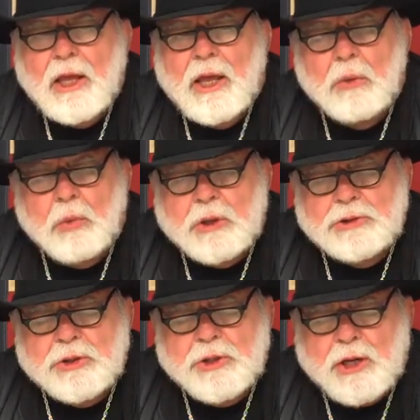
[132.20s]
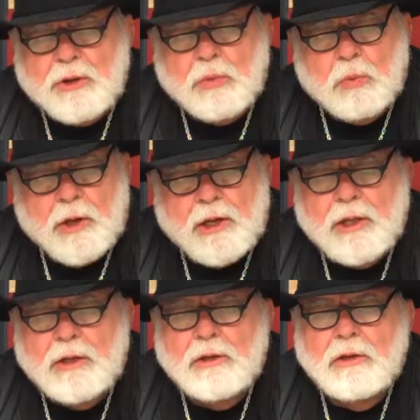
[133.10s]
He wasn't there to weed
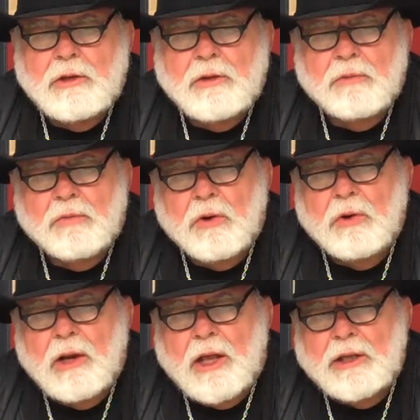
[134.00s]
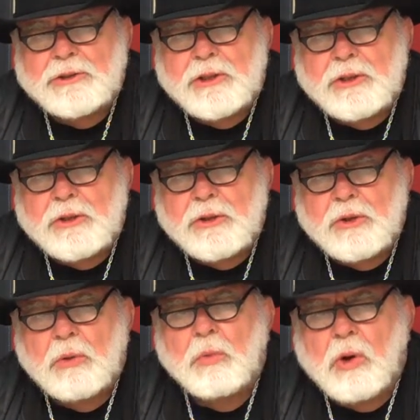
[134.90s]
it, to fertilize it,
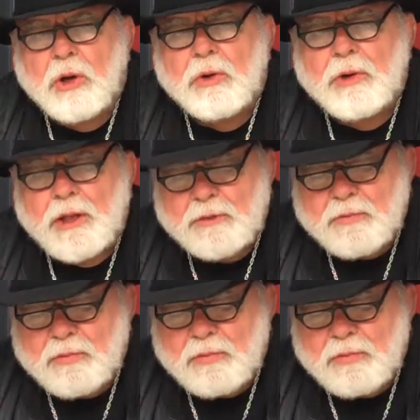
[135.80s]
to water it.